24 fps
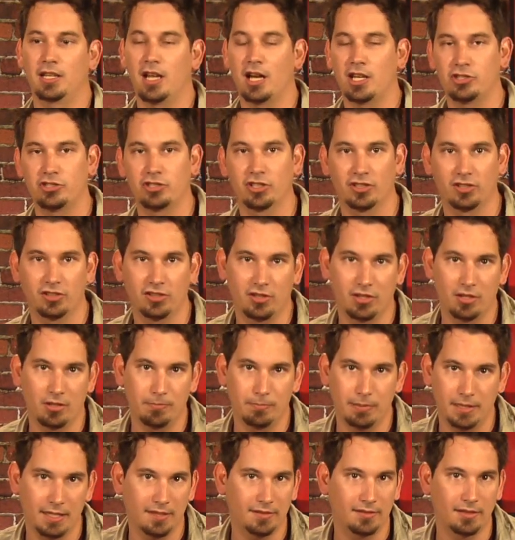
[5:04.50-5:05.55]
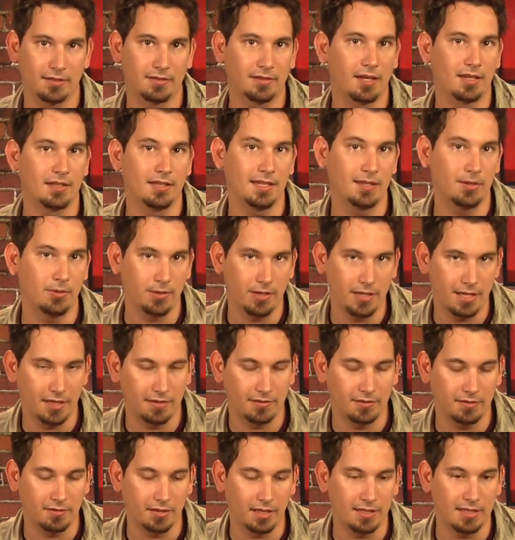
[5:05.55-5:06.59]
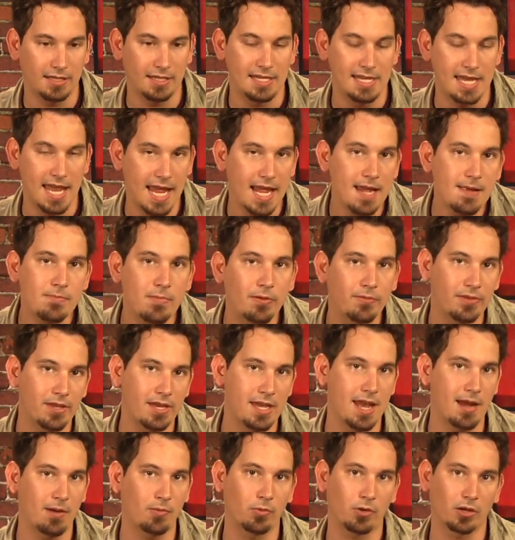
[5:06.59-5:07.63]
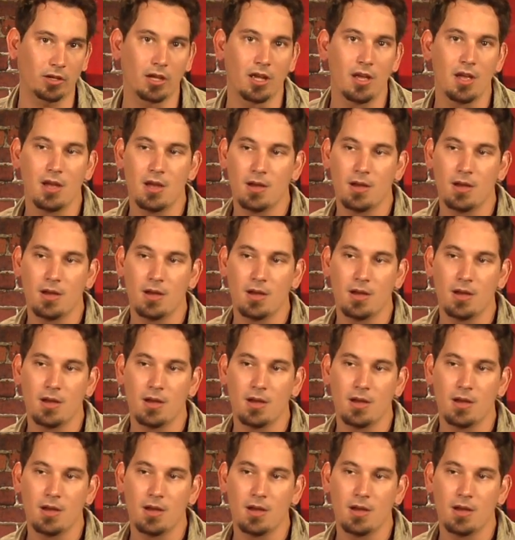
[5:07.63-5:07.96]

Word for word: not just the BSSID or the SSID name of the network,